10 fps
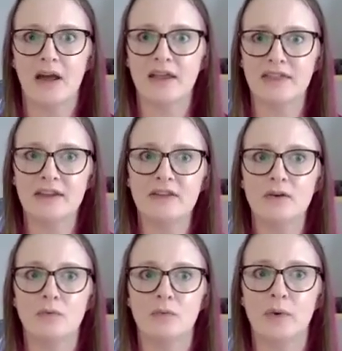I think
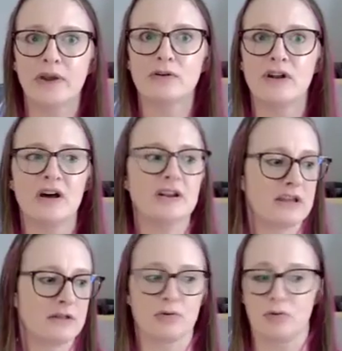that we are not
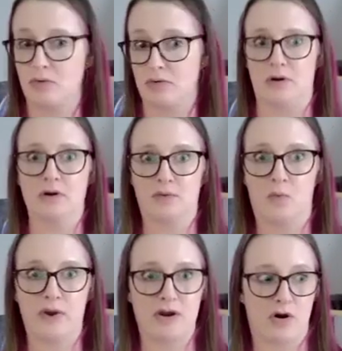either or.
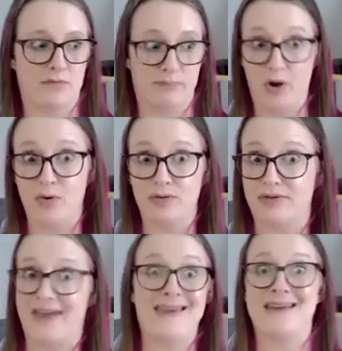We are
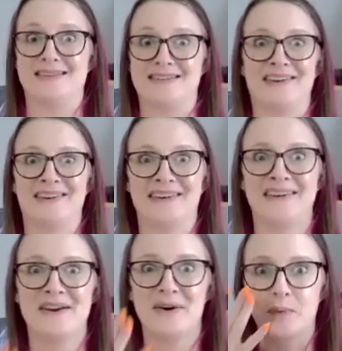both and.
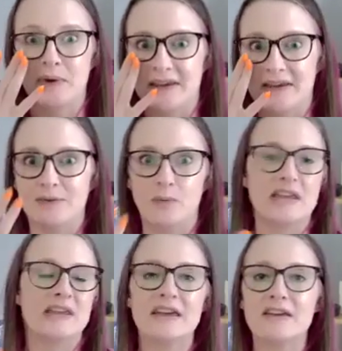
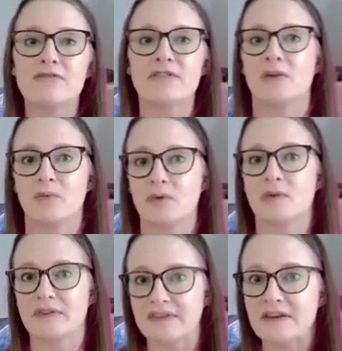We give and we
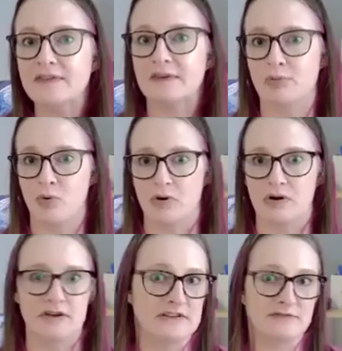receive
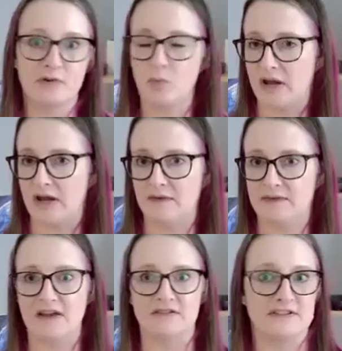support in different
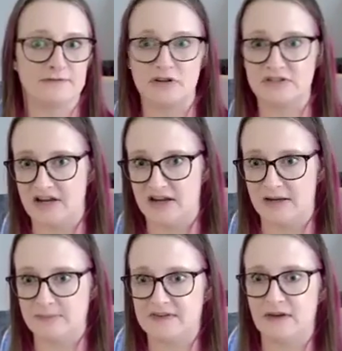ways at different
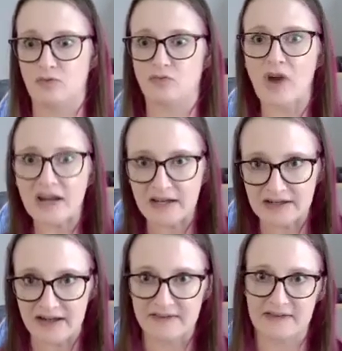times. And
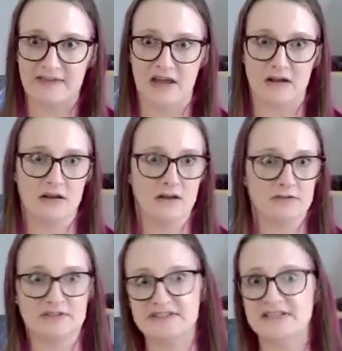recognizing that
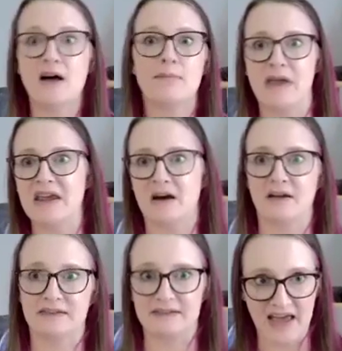does not make
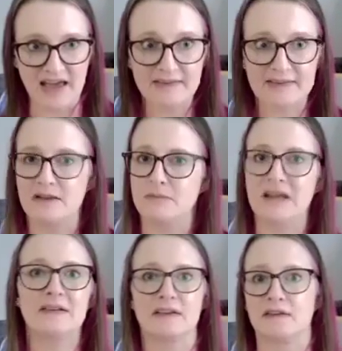us less, it
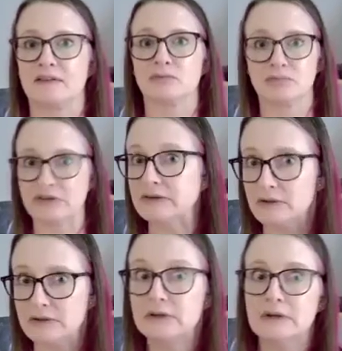makes us
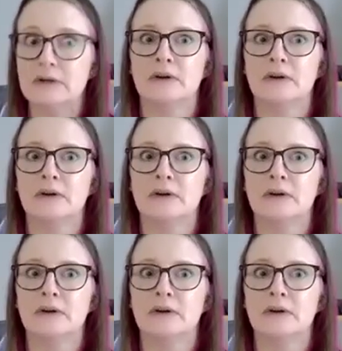real.